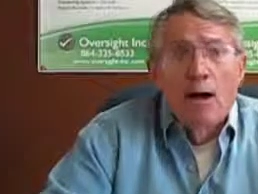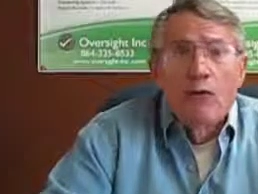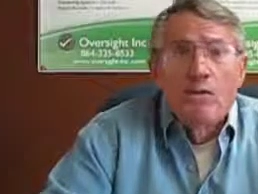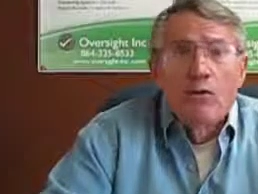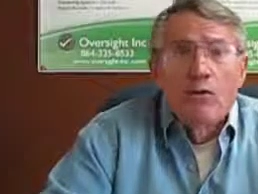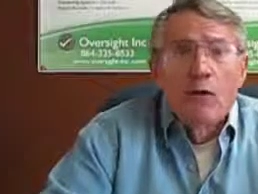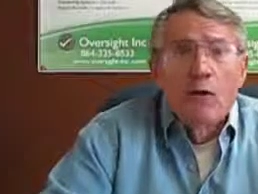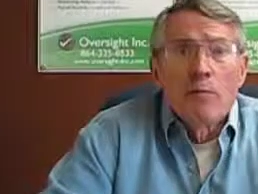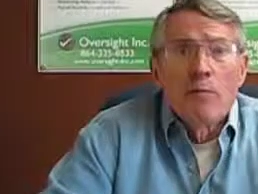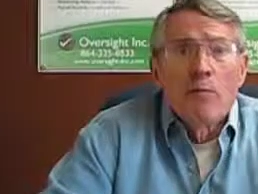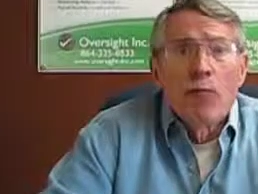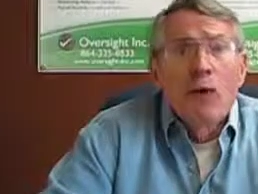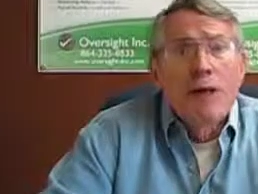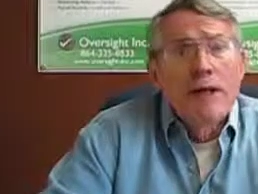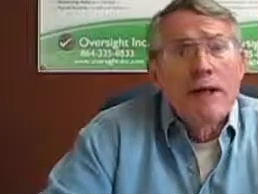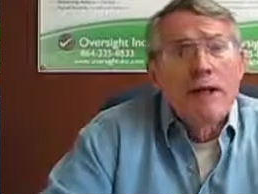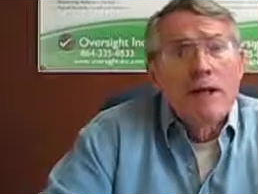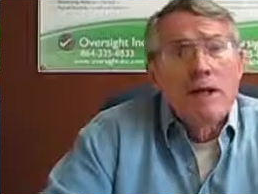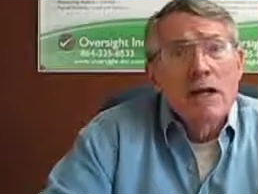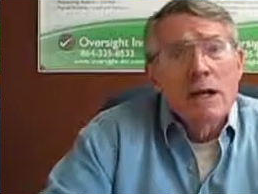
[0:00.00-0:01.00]
For a more
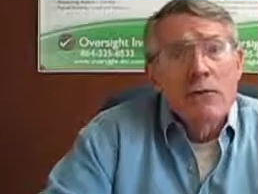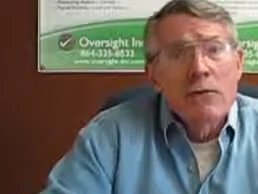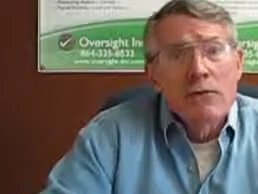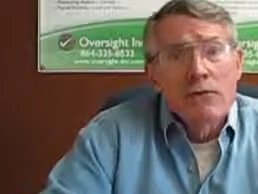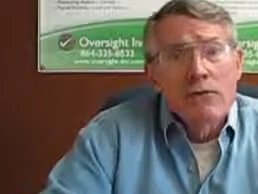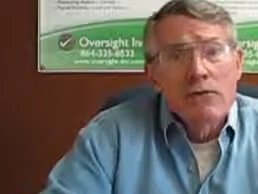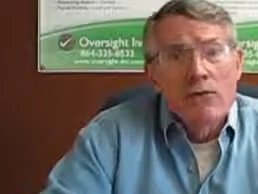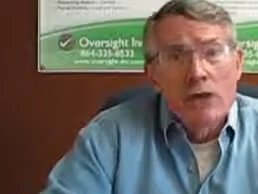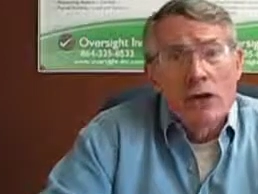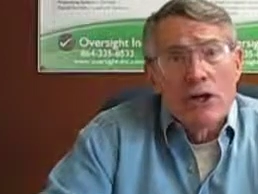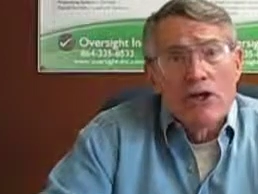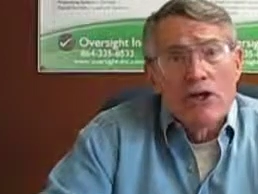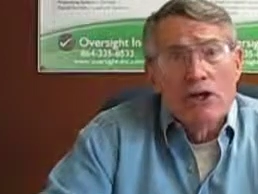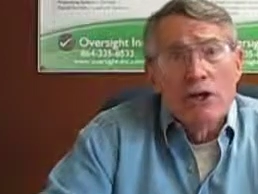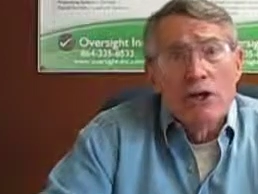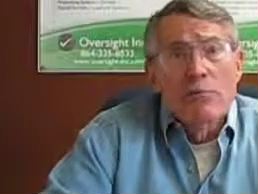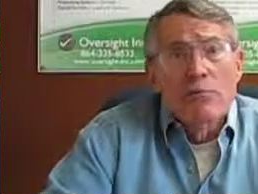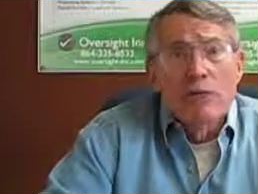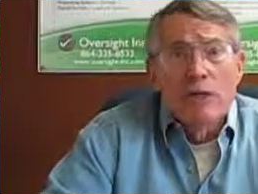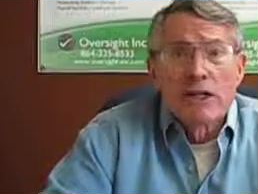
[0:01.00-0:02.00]
in-depth
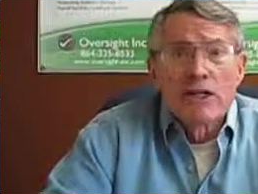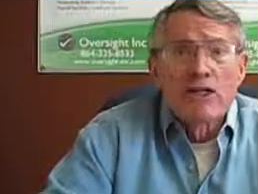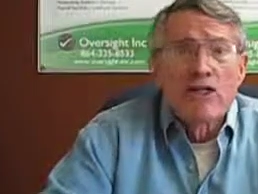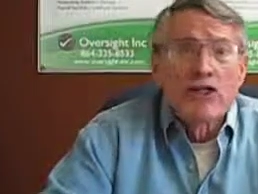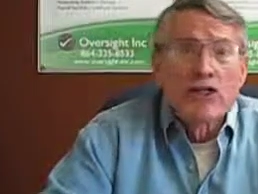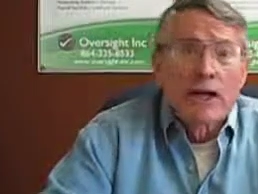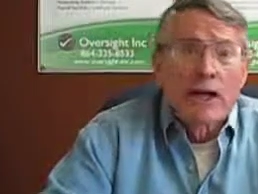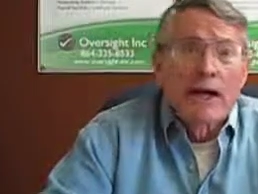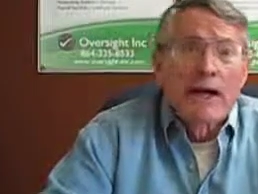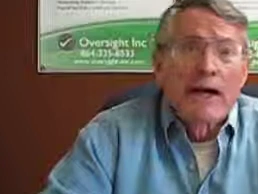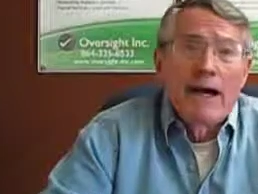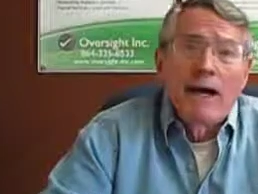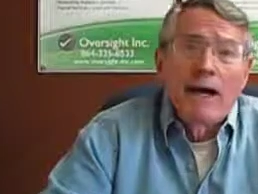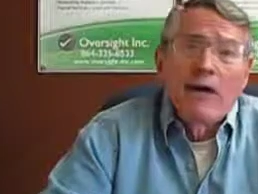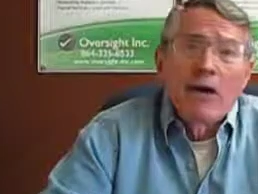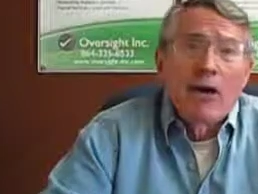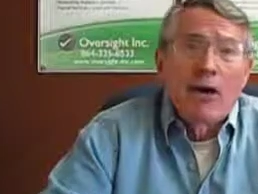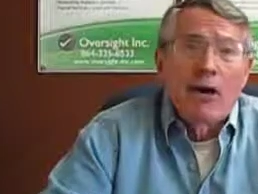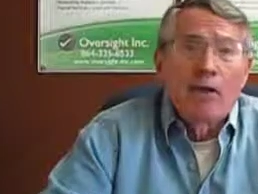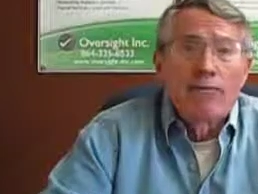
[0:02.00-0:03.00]
discussion, please check out
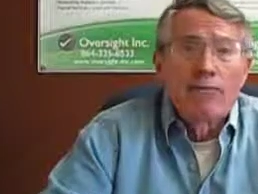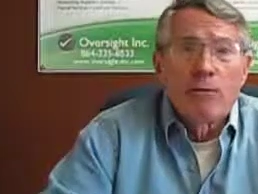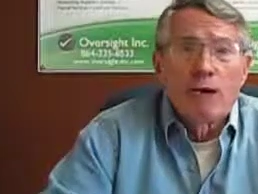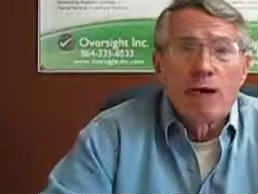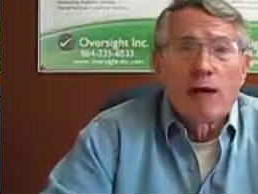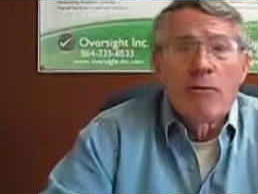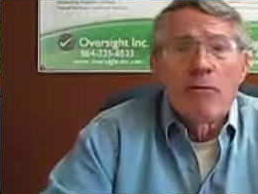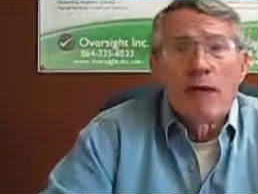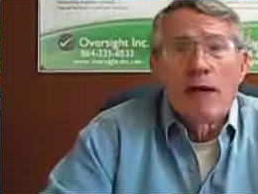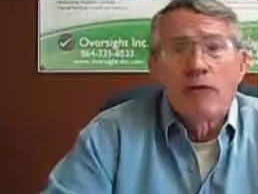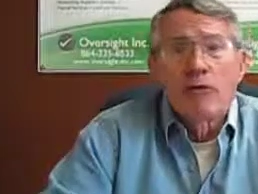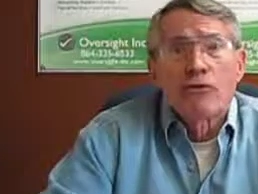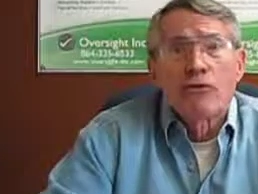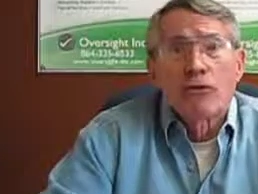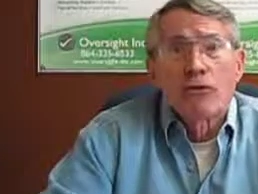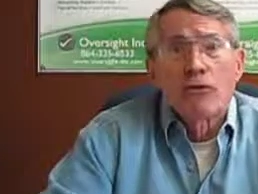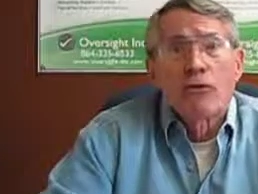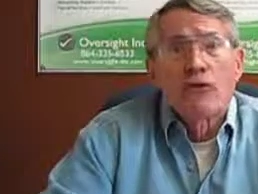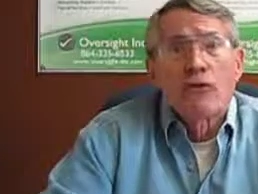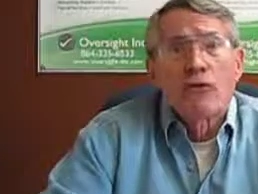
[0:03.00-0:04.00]
our Farm Labor
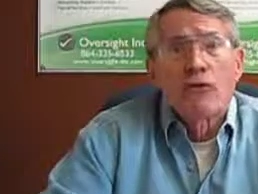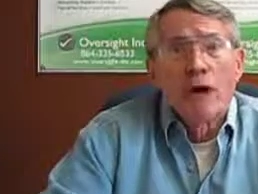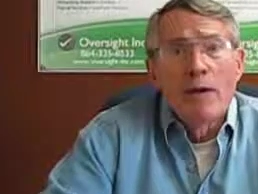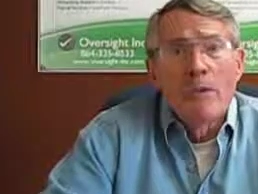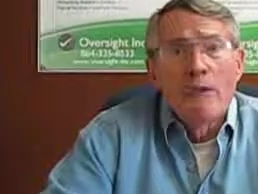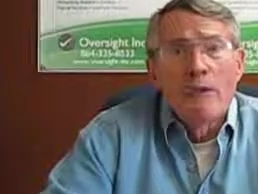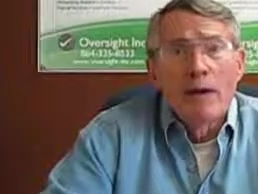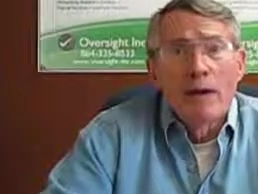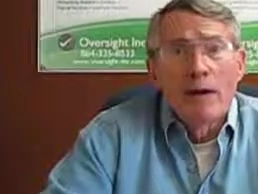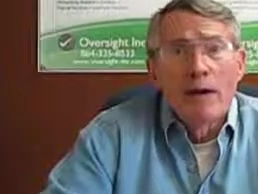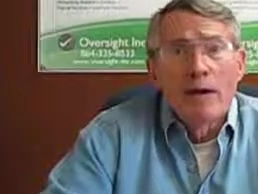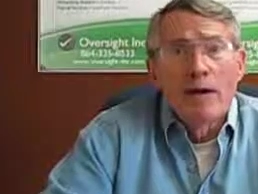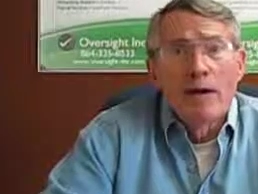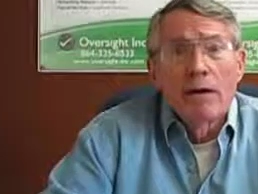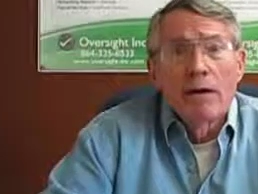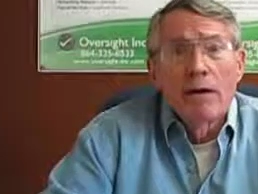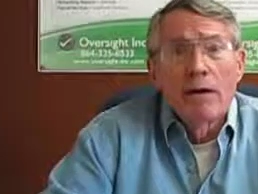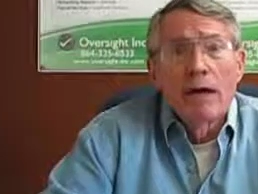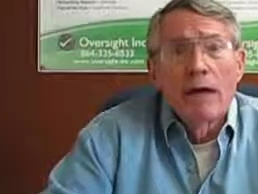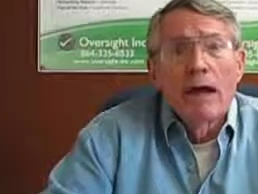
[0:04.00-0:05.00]
Solution website
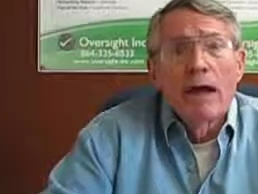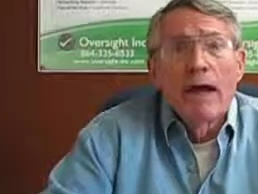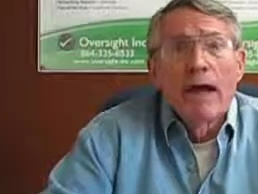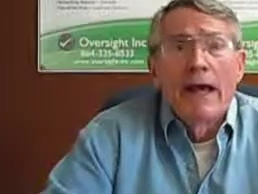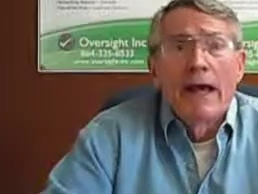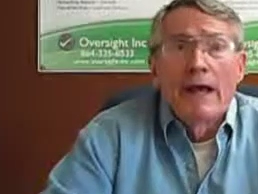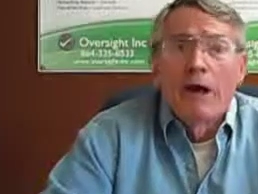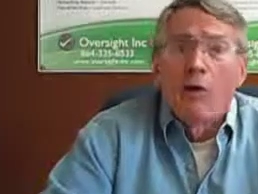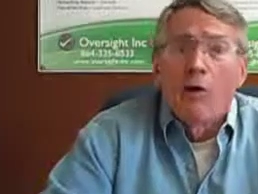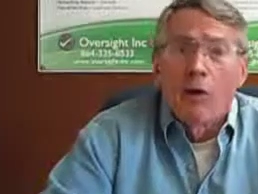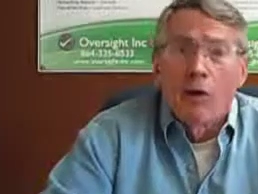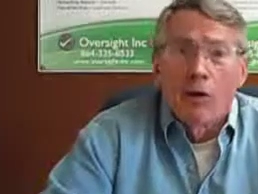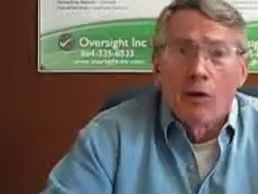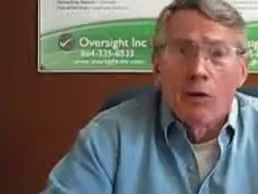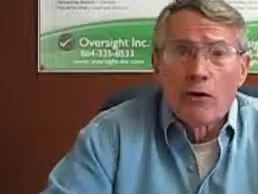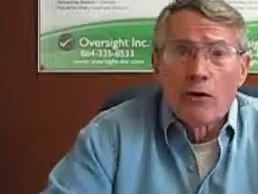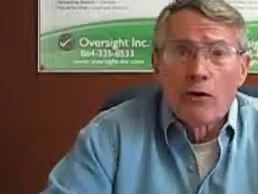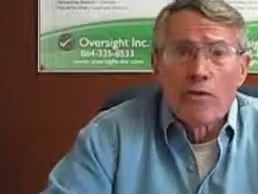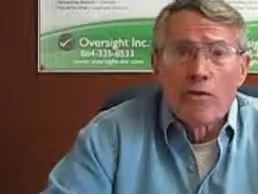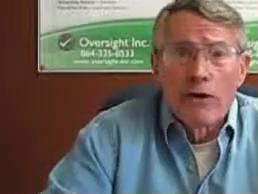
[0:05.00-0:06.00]
and our
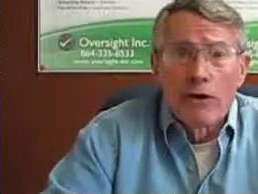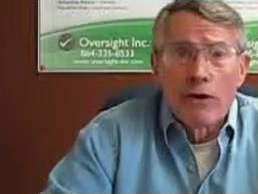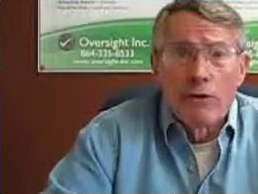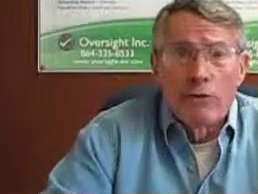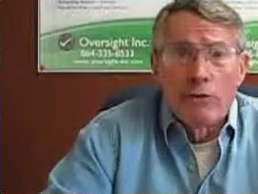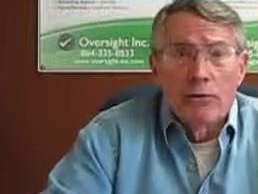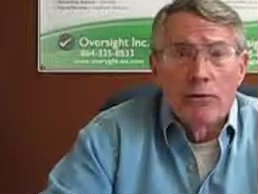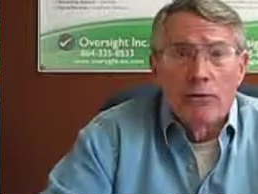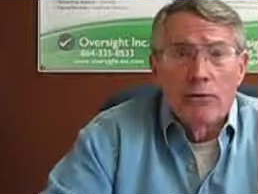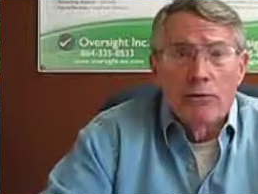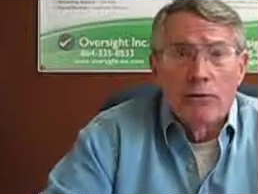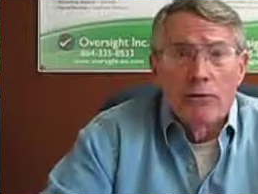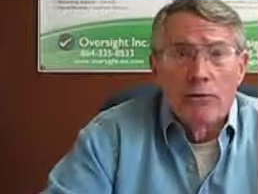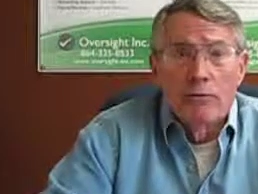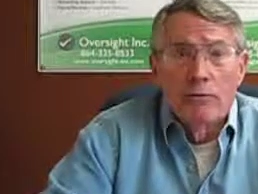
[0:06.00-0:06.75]
earlier videos.